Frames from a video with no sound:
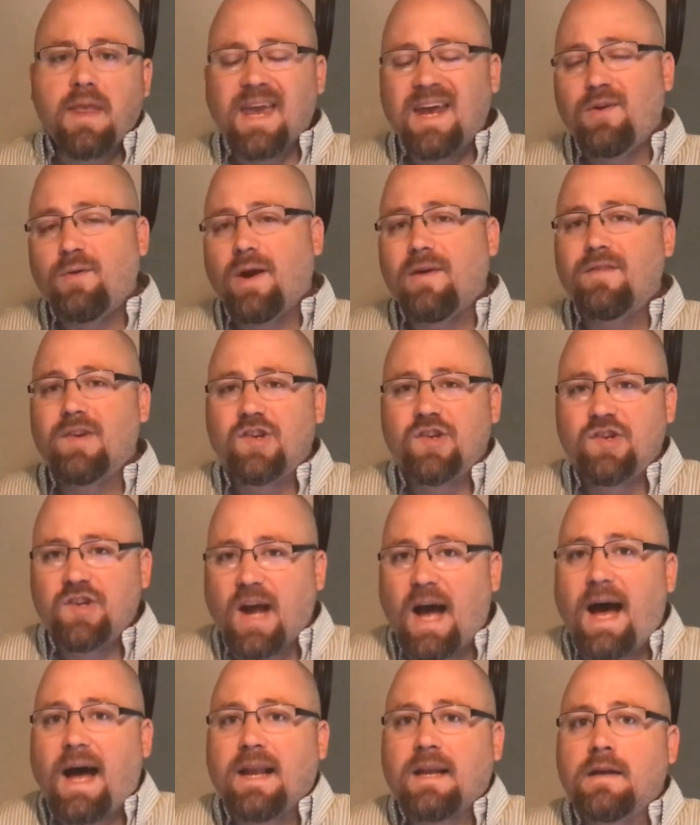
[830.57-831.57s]
and you have a
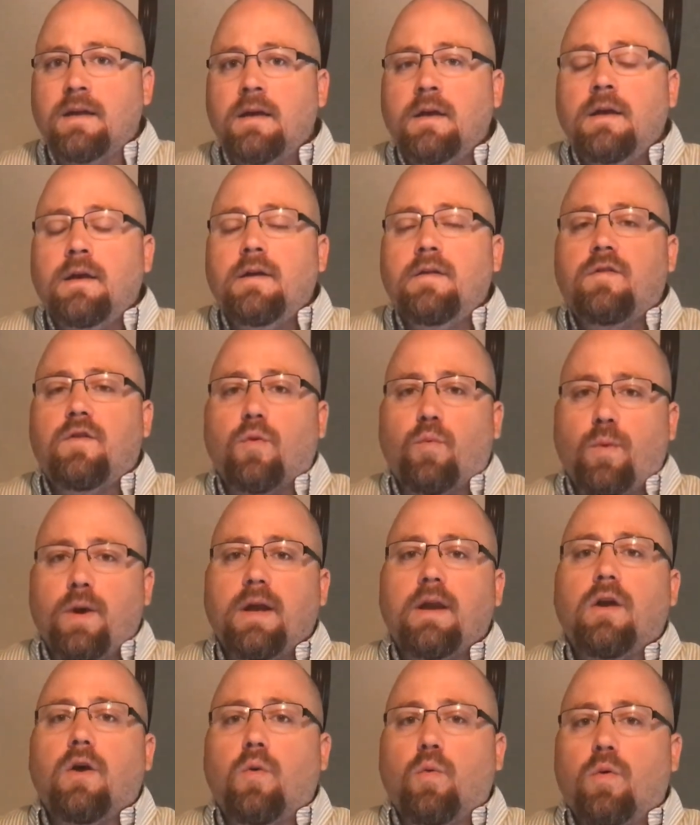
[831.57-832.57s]
shot to
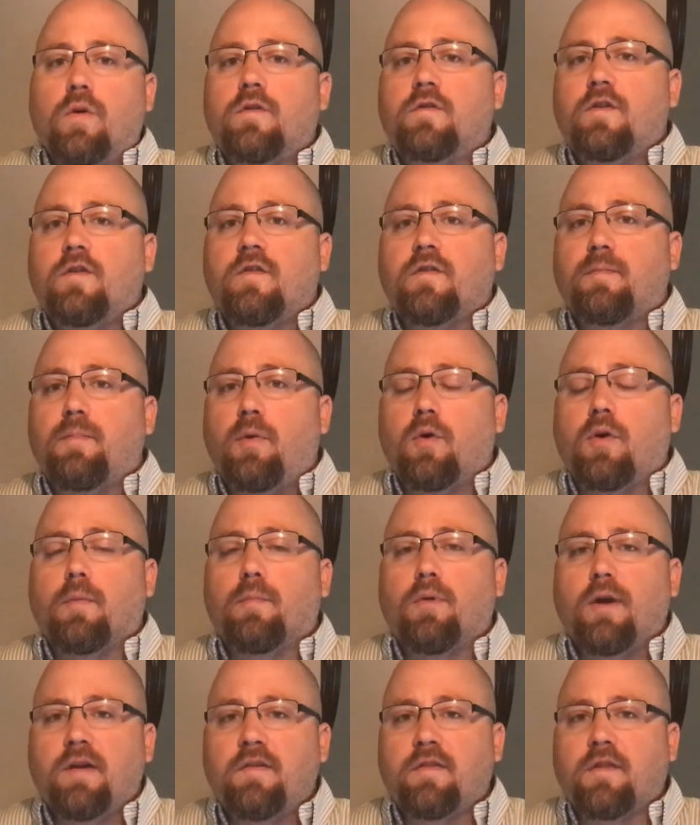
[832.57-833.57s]
win a World Series of Poker
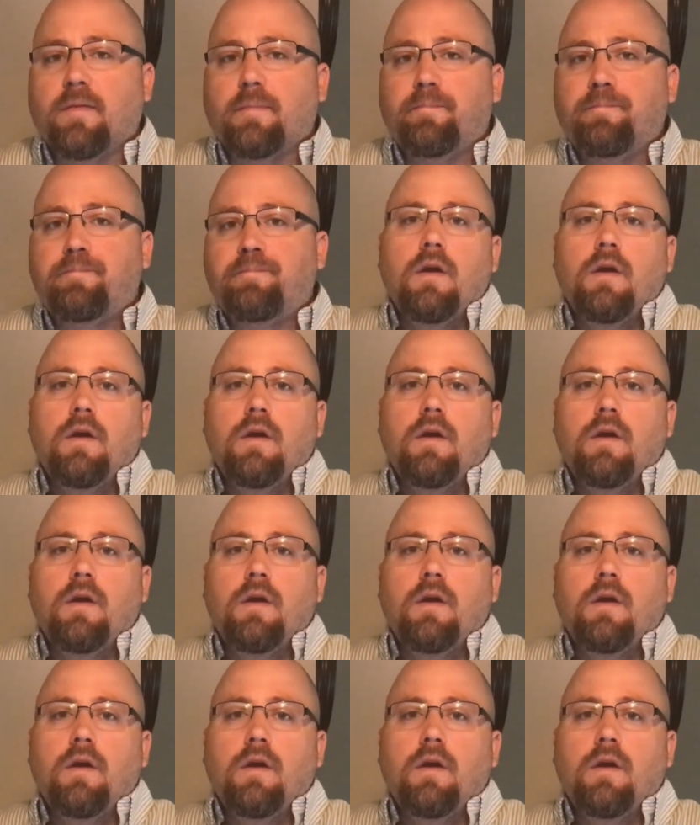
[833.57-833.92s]
bracelet.